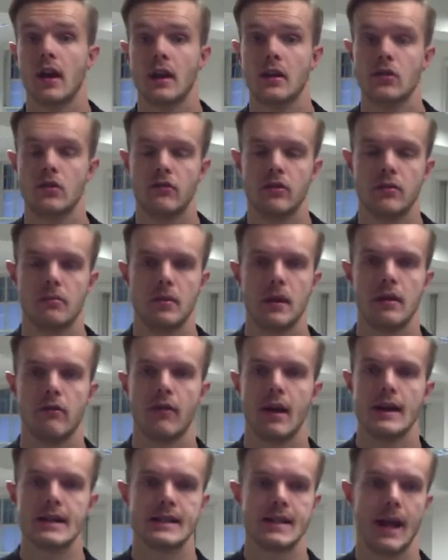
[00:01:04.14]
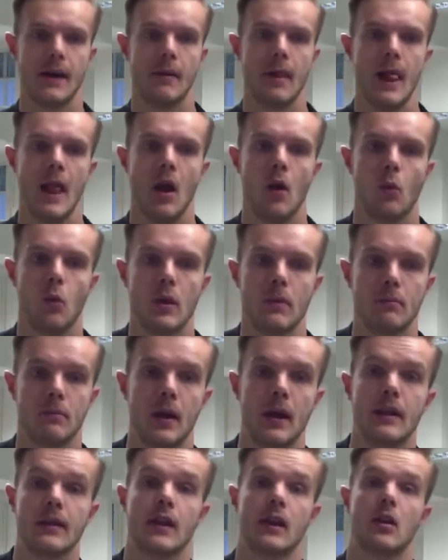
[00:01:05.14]
and UVB rays. Now, we
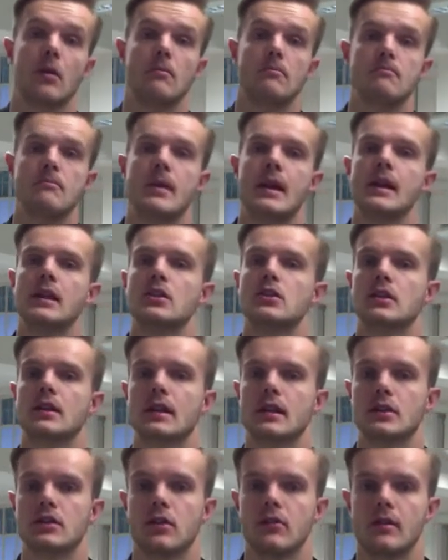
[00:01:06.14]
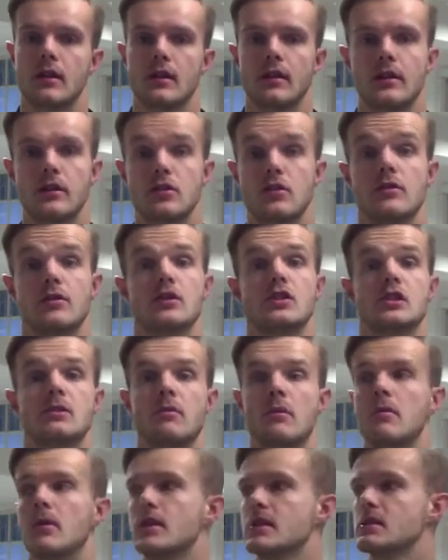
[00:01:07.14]
picked that up majorly during the
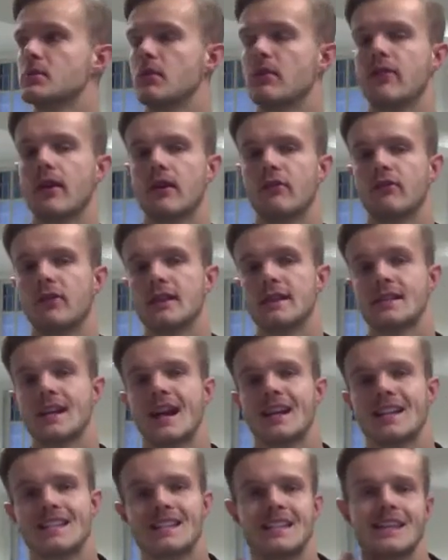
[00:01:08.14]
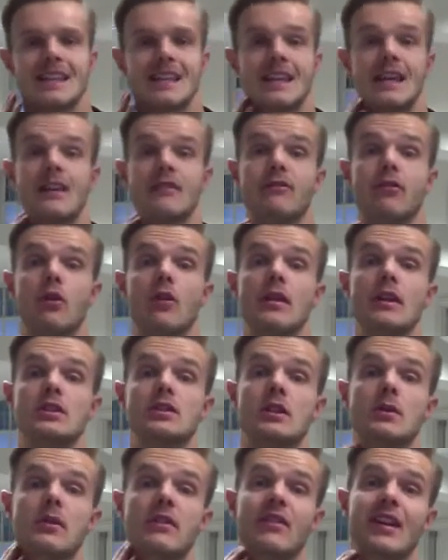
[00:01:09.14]
summer months, and we've had a fantastic year for it this
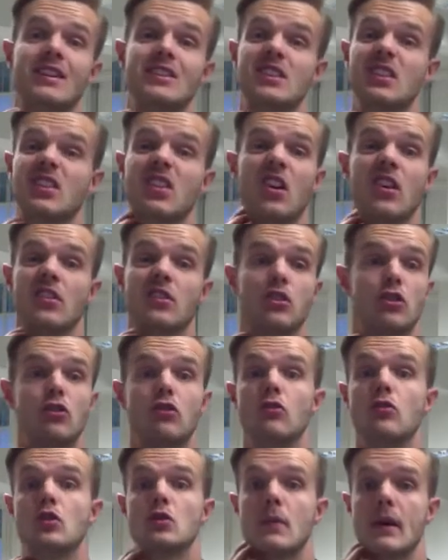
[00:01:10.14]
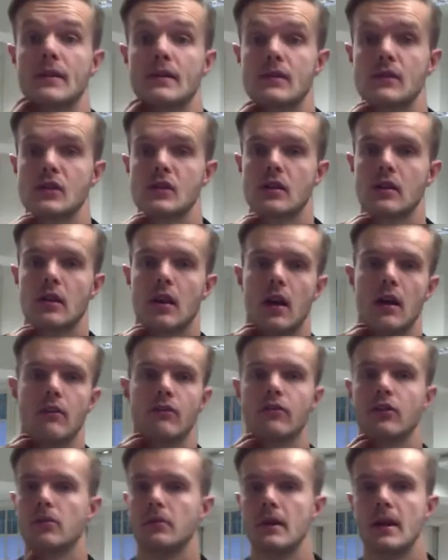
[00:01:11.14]
year. We've actually got huge amounts of sunlight
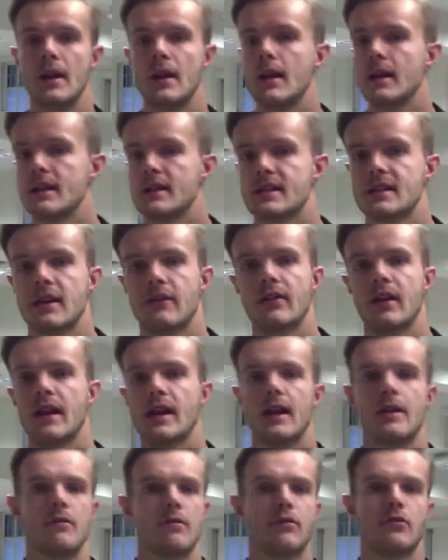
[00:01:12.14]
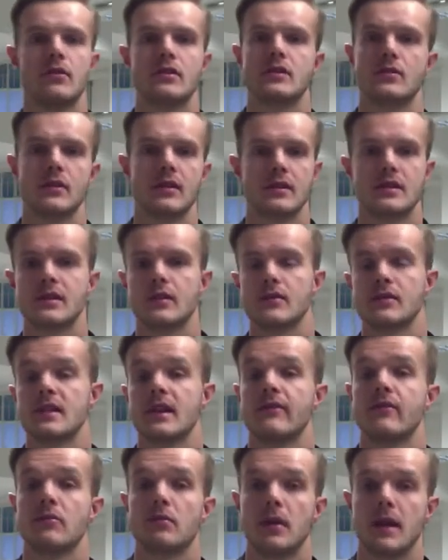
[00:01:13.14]
from 7 a.m. through to
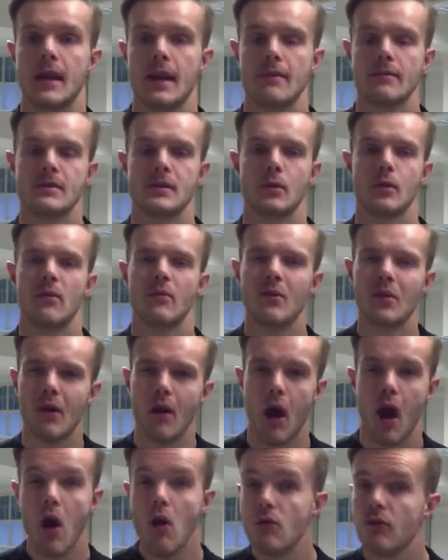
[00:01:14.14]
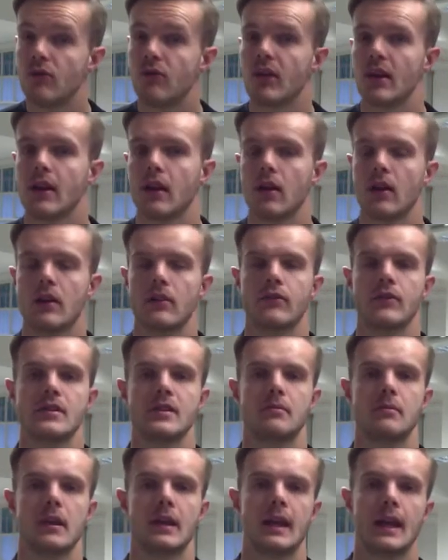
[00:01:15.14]
7 p.m. So we hopefully a lot of us
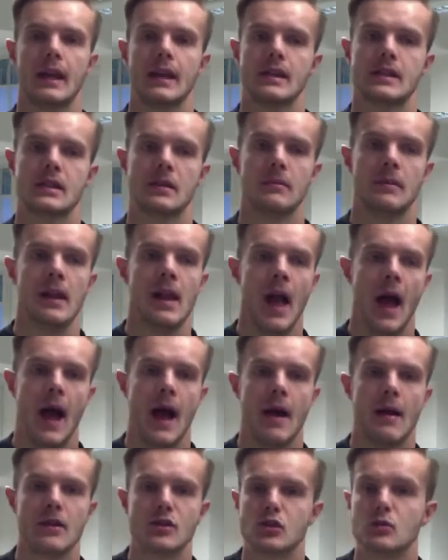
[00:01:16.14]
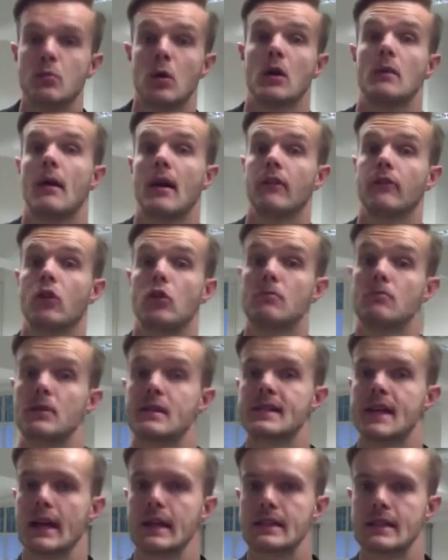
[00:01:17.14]
have been getting a small amount of
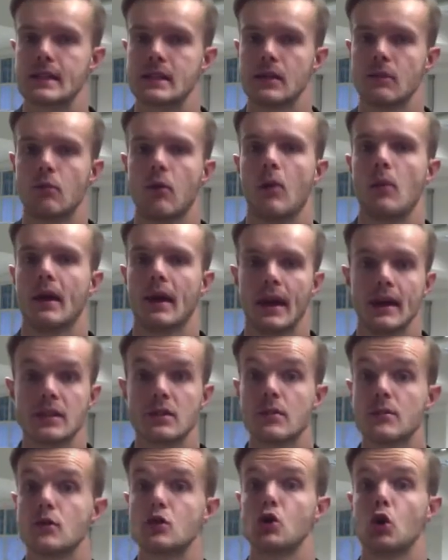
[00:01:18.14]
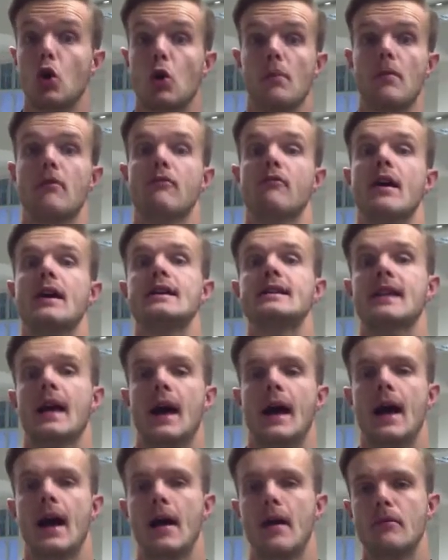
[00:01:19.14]
unprotected sun where we can actually absorb the rays
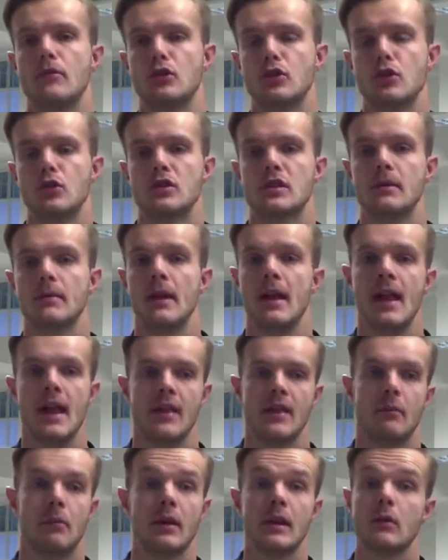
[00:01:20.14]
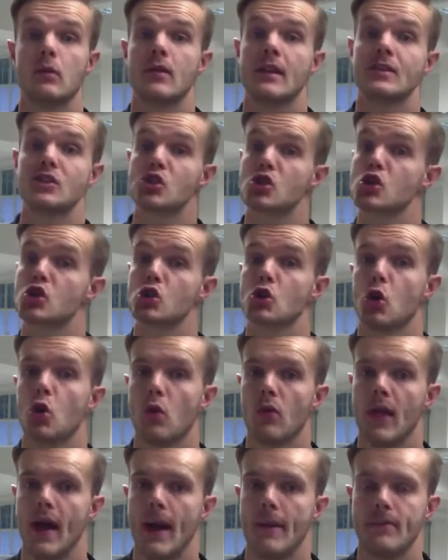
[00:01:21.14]
and use them. The body will then
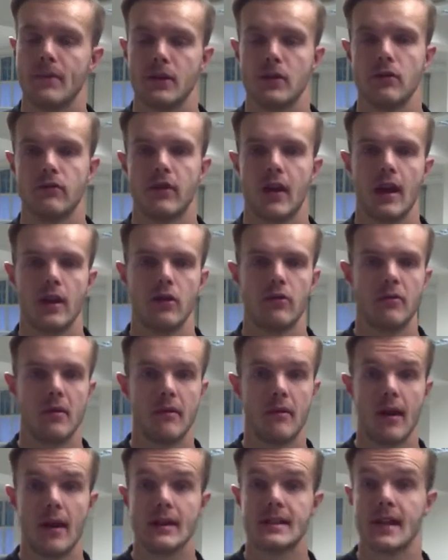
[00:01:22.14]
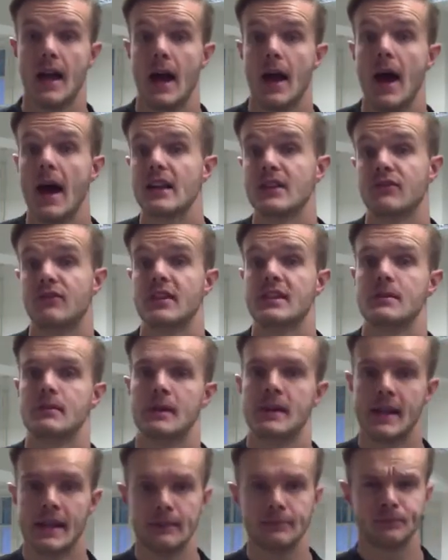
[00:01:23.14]
store that UVA and UV rays as
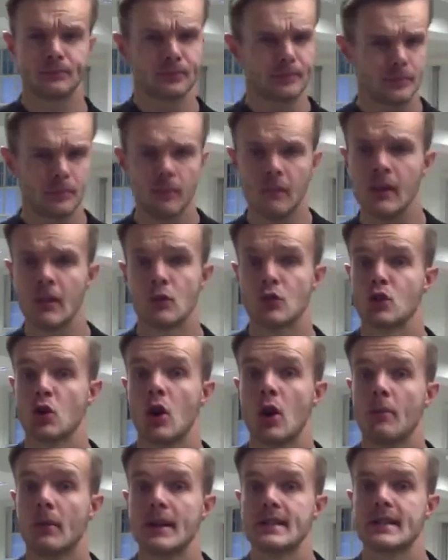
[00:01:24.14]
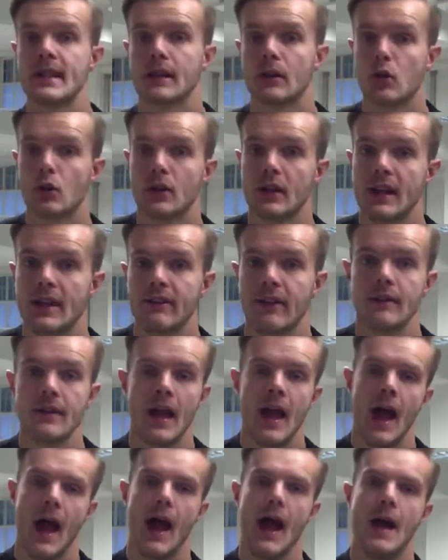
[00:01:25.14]
vitamin D and store it in a place called the liver,
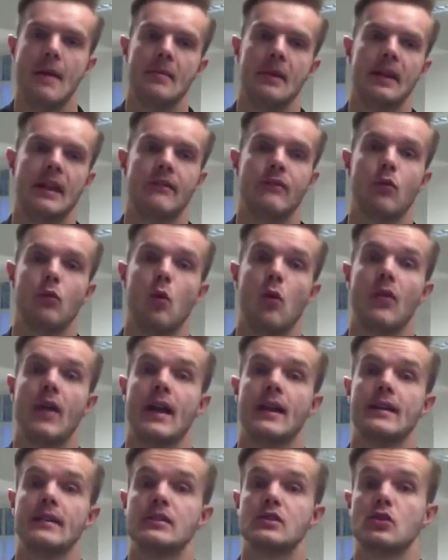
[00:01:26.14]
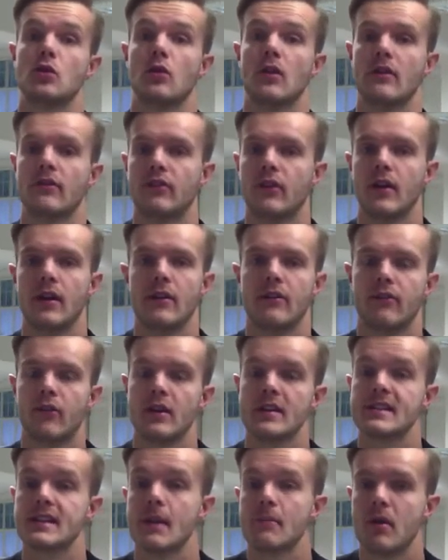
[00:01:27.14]
and the liver will then store it for a
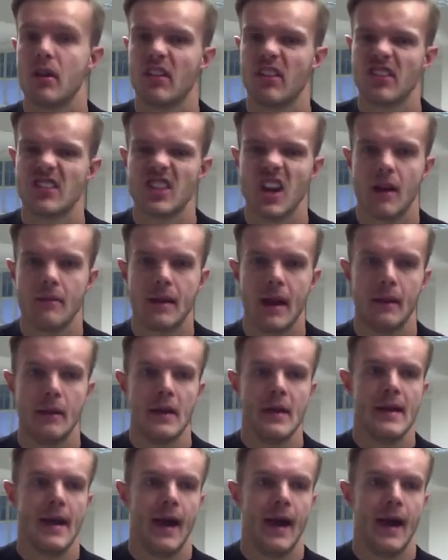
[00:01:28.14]
set period of time. Now,